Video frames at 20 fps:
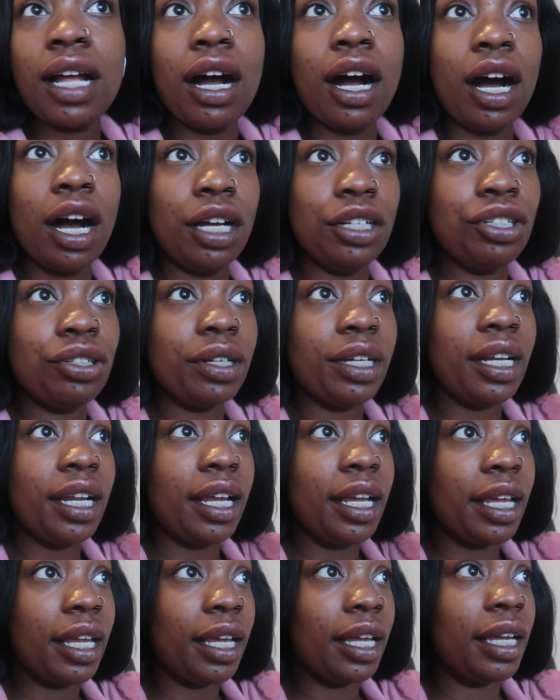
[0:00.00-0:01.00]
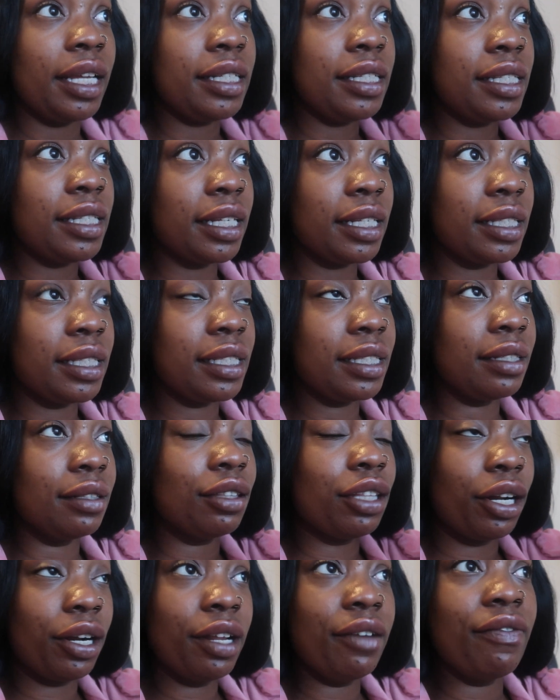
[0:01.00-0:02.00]
160
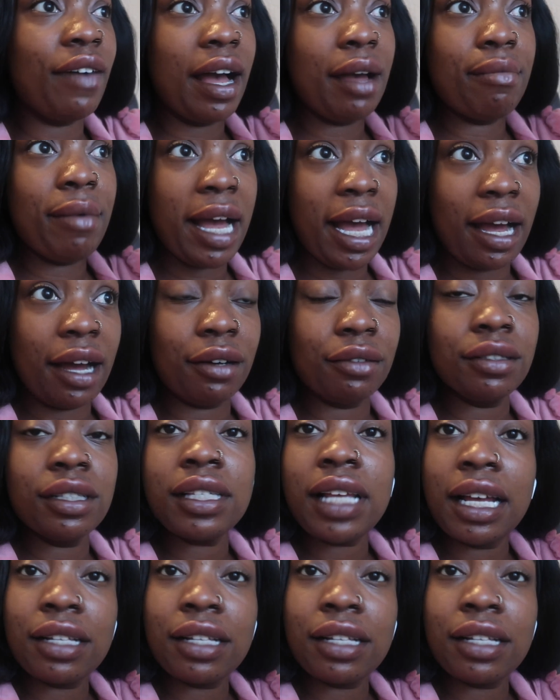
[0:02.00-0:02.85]
35 pounds.